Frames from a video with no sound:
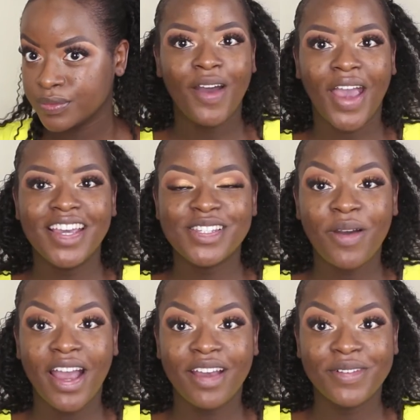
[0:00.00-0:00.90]
Okay, so
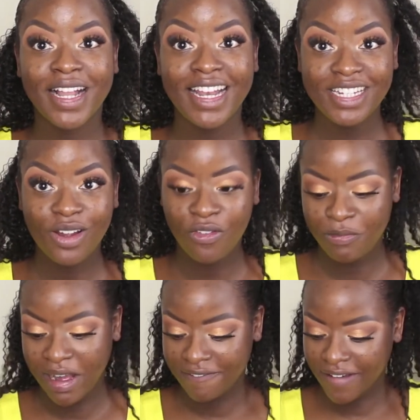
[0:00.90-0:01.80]
I have cleaned off
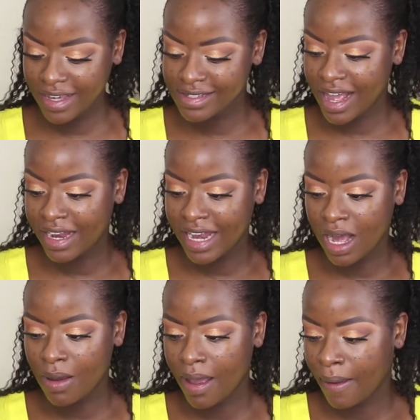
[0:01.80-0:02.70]
my face and
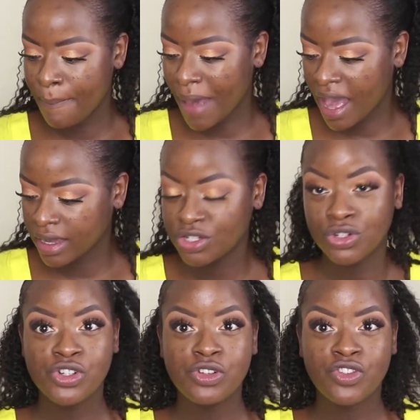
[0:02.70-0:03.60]
now I am back to
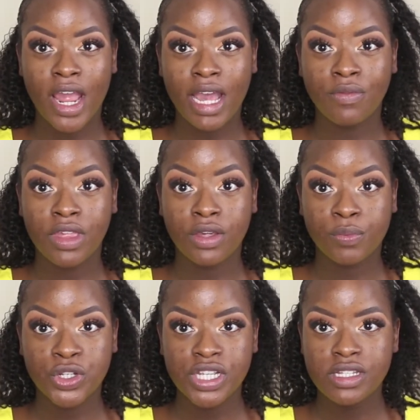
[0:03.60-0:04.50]
try out the other
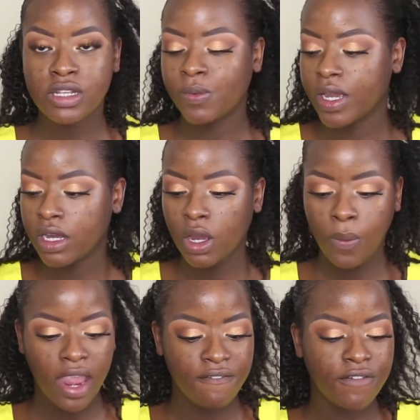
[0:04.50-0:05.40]
brushes. So I'm going to go
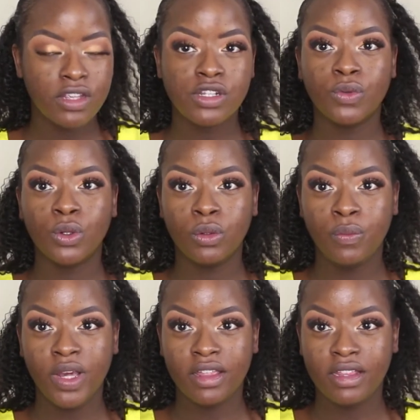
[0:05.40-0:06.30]
in first of all
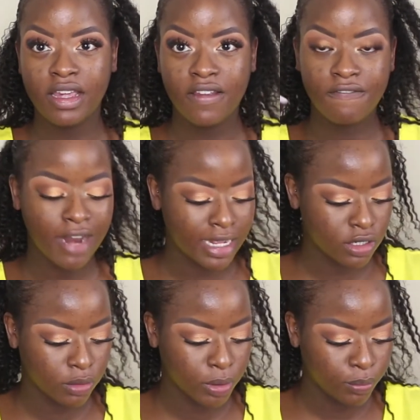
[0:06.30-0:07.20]
with the flat
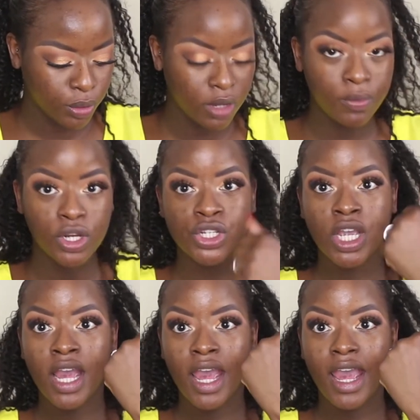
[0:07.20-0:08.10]
top kabuki brush,
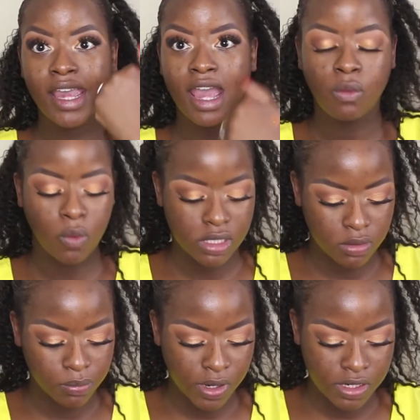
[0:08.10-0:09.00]
again with
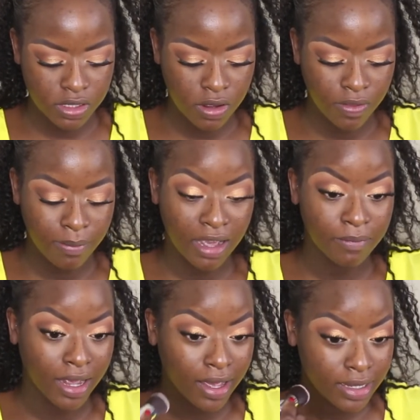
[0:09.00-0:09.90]
some product on the back
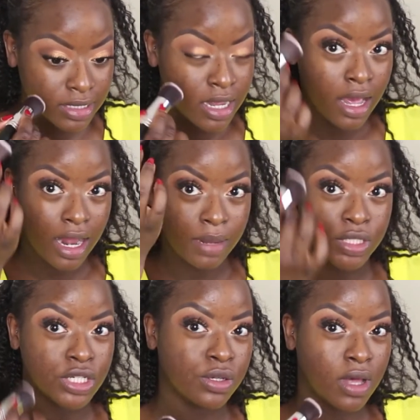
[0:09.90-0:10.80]
of my hand, and I'm
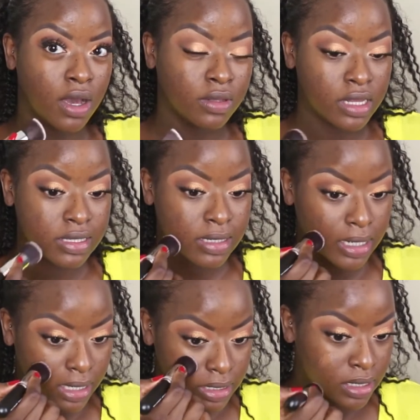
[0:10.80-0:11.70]
going to do that on this
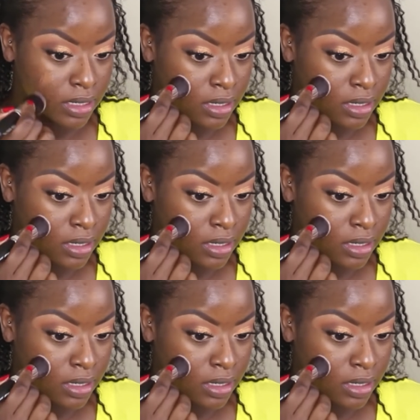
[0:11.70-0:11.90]
side.